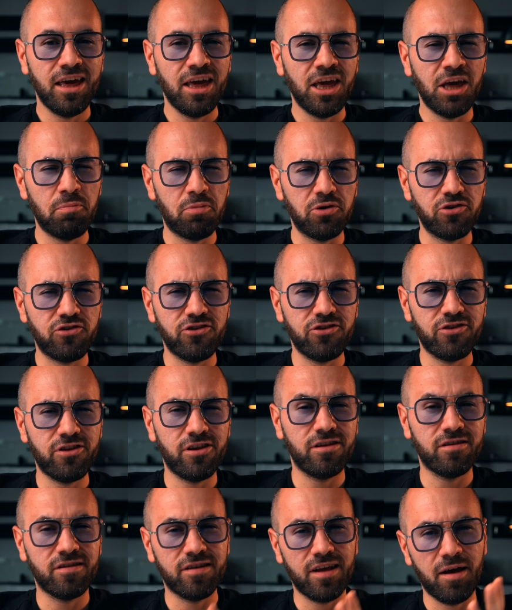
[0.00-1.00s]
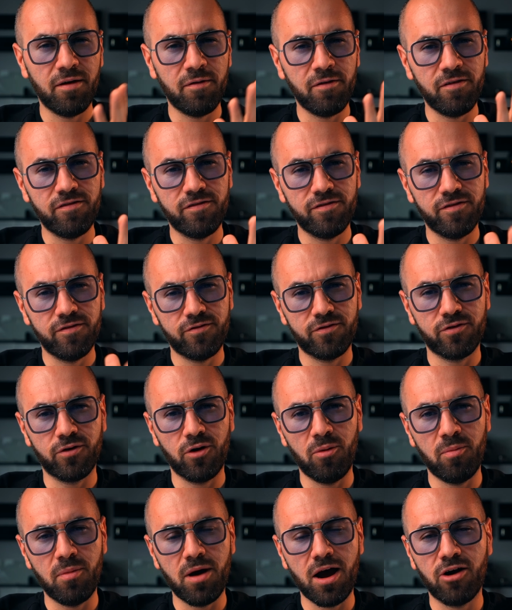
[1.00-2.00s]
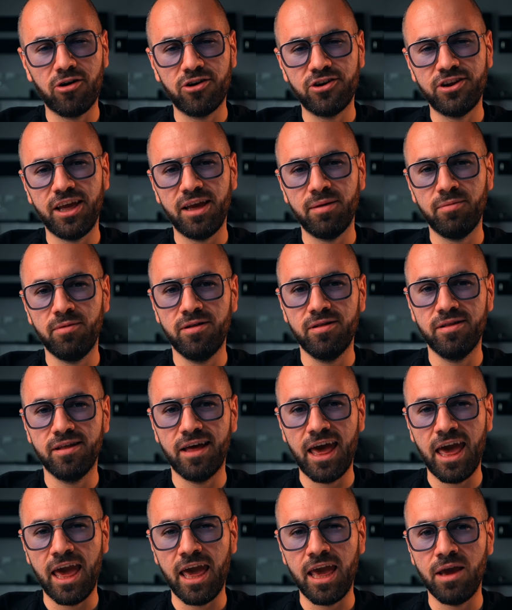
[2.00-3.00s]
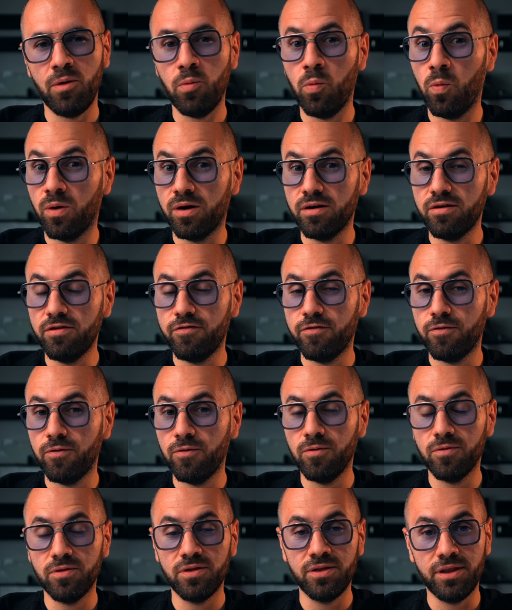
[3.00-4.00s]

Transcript: He purchased himself from our table a wonderful